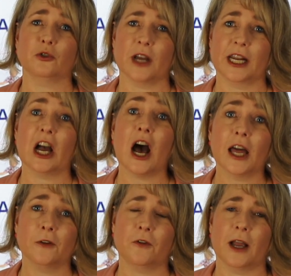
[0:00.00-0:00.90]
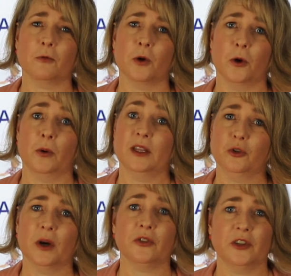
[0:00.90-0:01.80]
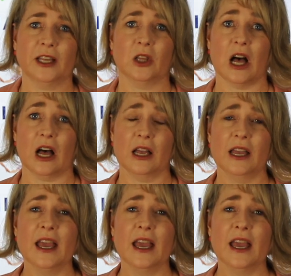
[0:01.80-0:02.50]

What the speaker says: try to codify Roe into our state law.